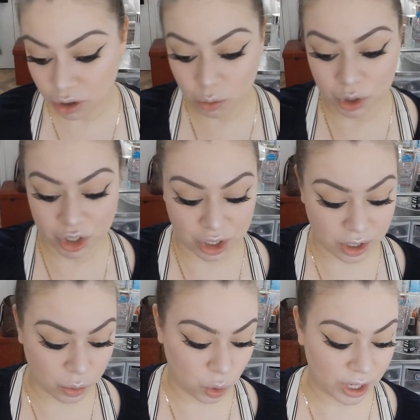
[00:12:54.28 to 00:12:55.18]
which
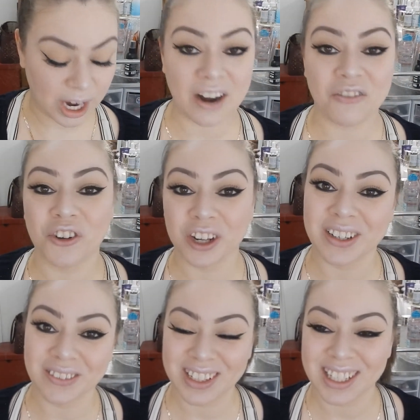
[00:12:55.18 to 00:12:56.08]
is what I really
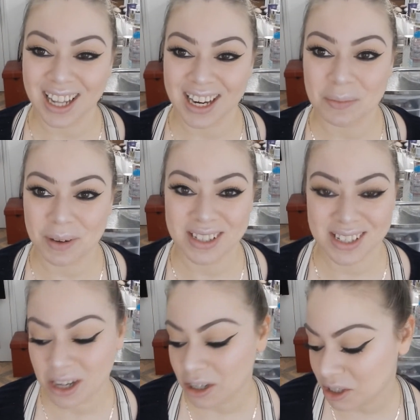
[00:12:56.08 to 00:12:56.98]
like about this
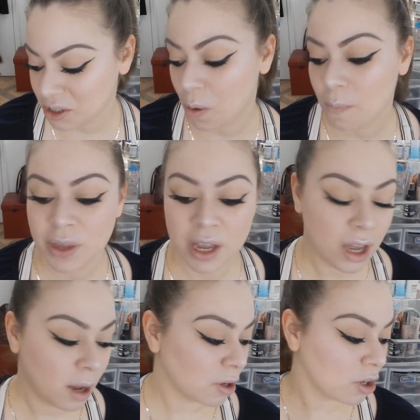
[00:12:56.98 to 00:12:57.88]
color. So
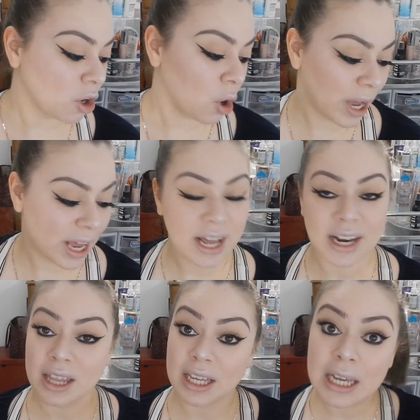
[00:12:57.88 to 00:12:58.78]
I'm gonna go ahead.
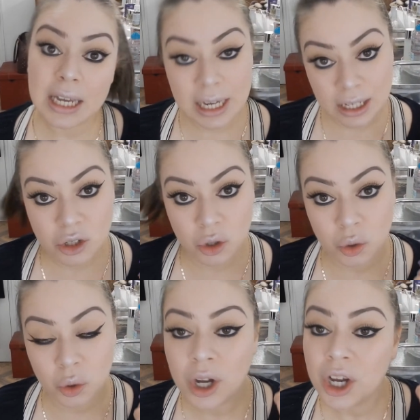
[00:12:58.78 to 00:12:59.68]
Now the key
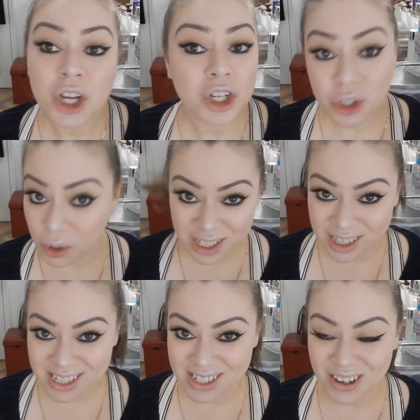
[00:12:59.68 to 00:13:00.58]
to using
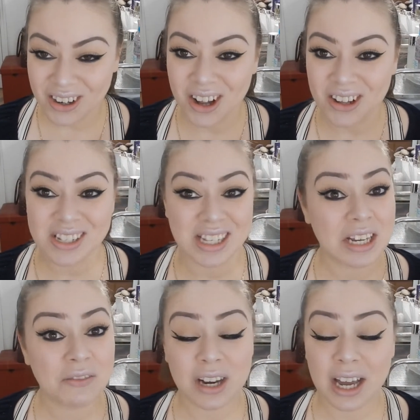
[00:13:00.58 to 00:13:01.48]
these dark colors, and
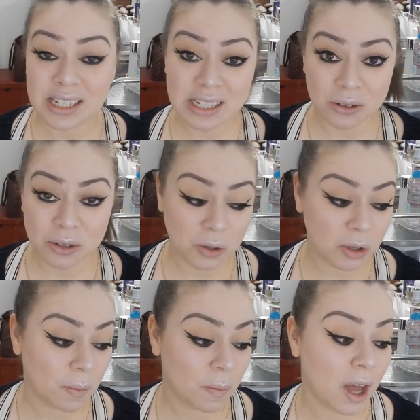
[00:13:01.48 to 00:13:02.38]
even I still do
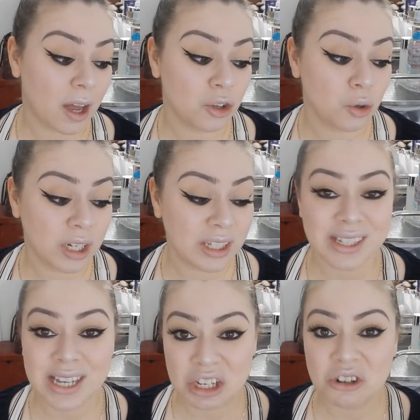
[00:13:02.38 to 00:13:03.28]
them, you need to take your